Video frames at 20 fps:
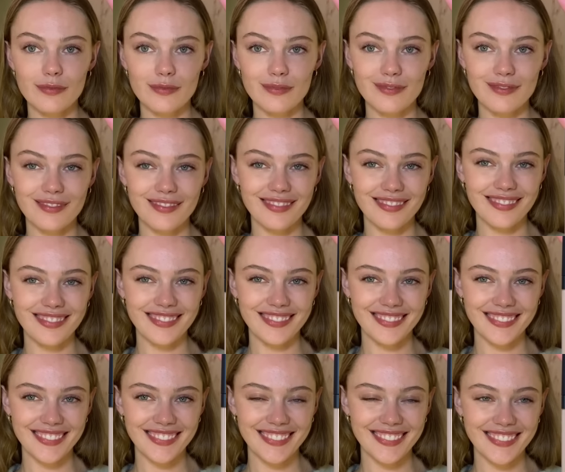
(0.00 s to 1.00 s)
Radiant
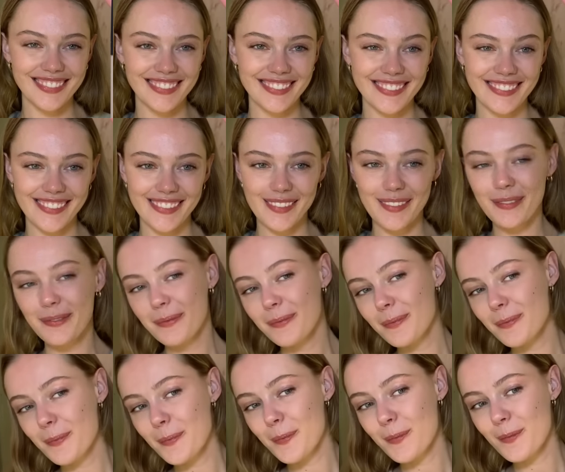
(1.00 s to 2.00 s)
Creamy Concealer
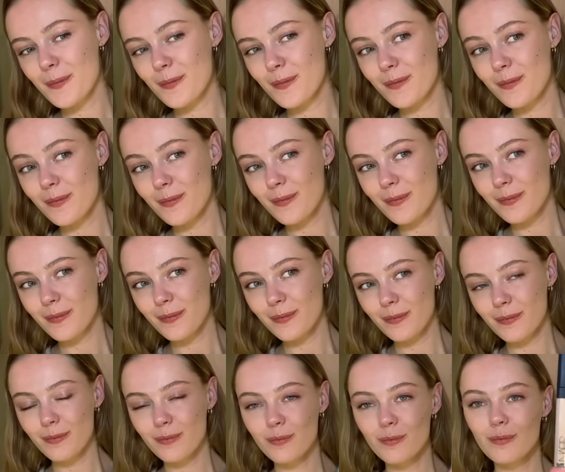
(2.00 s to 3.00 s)
from
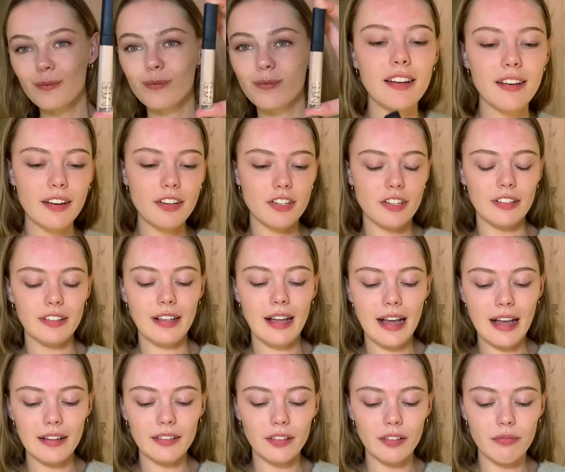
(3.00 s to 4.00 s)
NARS. It just
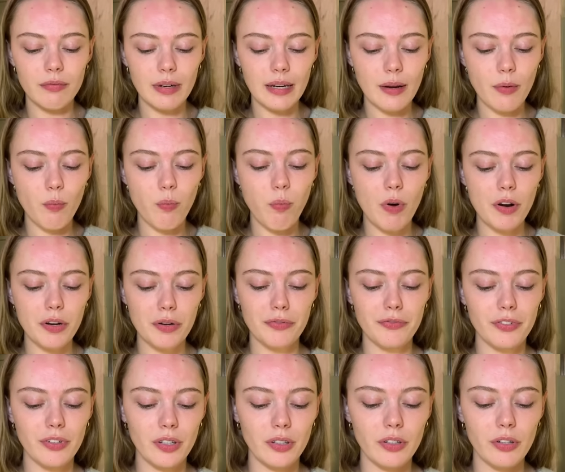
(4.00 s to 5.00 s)
has a really
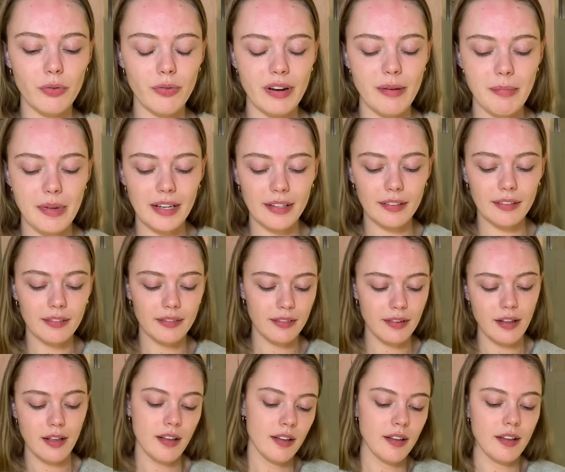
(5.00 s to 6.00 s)
wonderful creamy
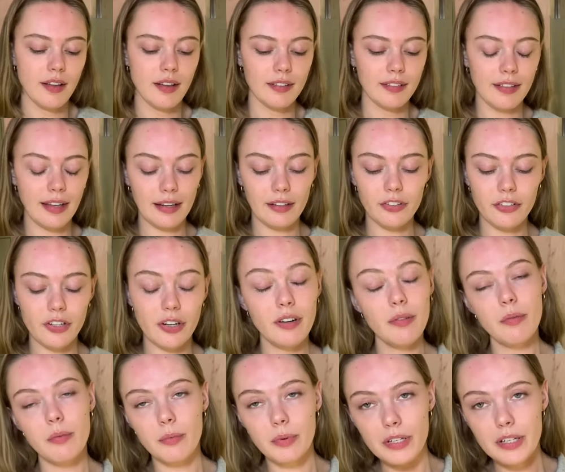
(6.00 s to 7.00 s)

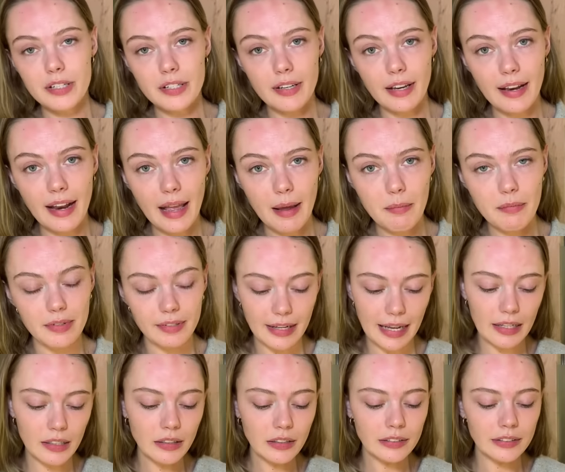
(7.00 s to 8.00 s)
texture, which the name
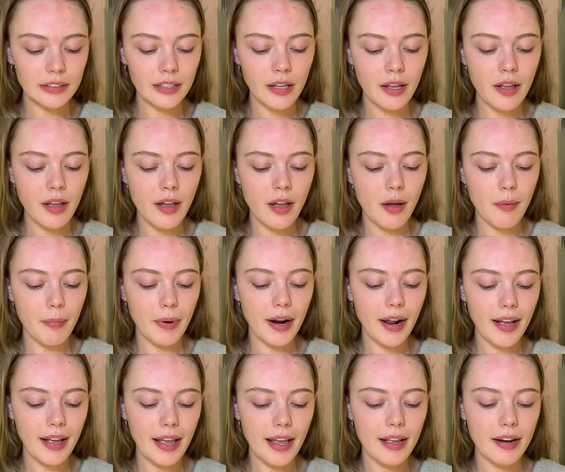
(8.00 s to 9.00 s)
tells, but
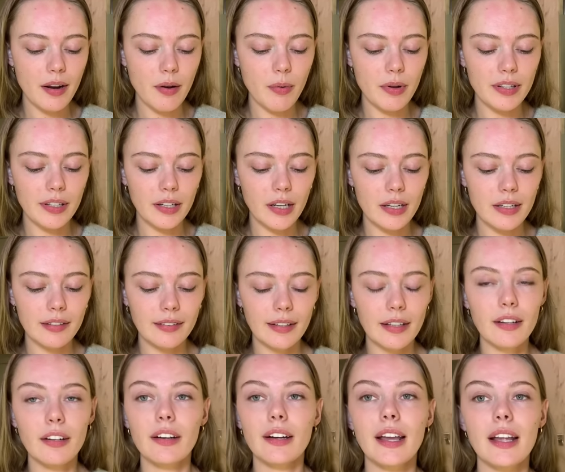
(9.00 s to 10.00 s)
I hate it when the
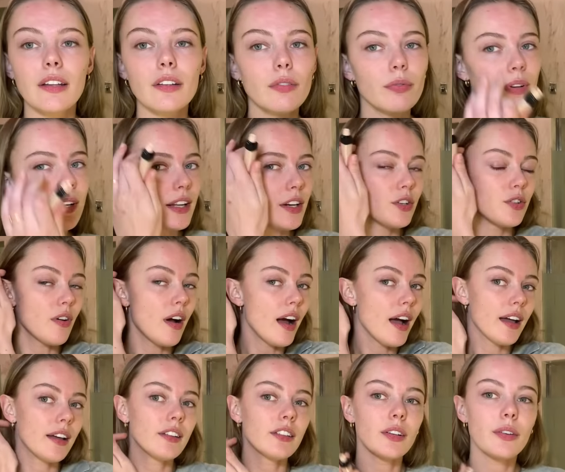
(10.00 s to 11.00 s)
concealer gets really
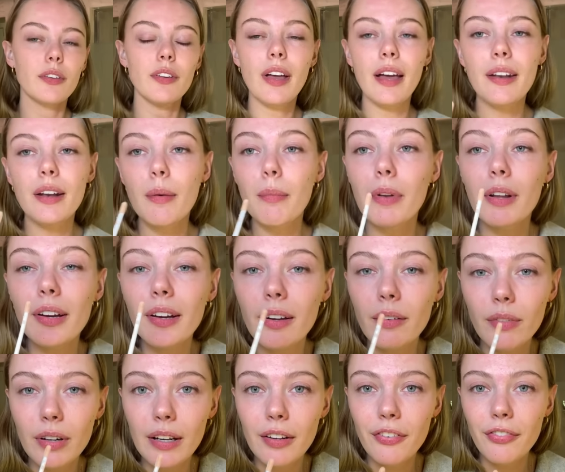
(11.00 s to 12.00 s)
dry, so you end up
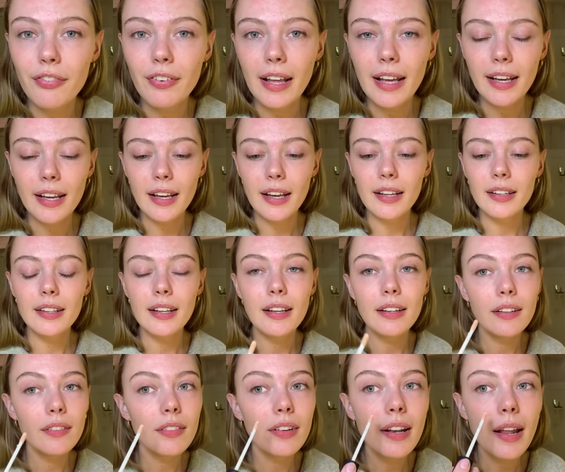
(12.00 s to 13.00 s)
looking really flaky at the
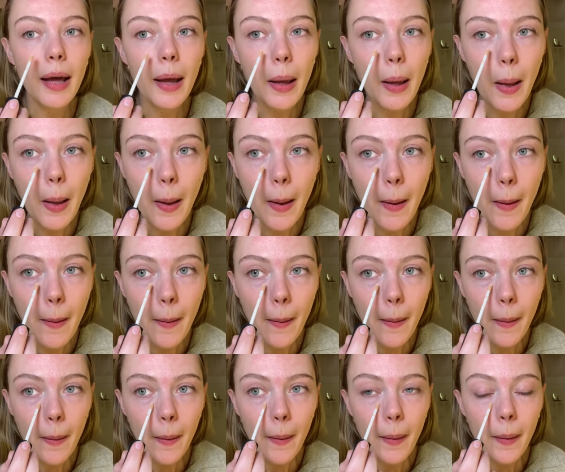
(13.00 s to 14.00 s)
end of the day.
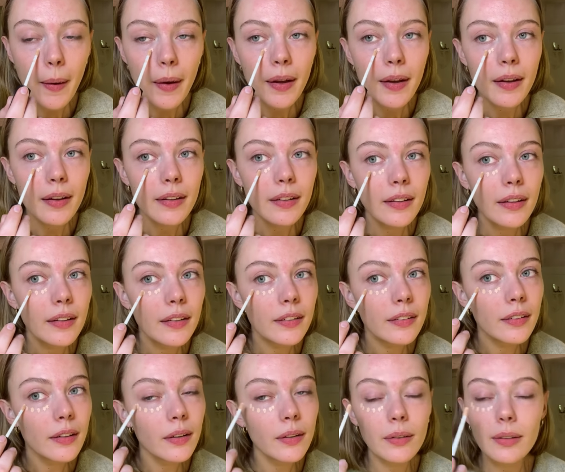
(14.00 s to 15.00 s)

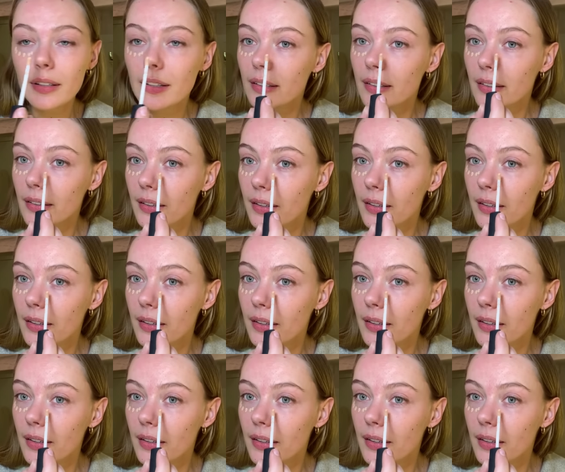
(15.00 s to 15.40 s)
So it's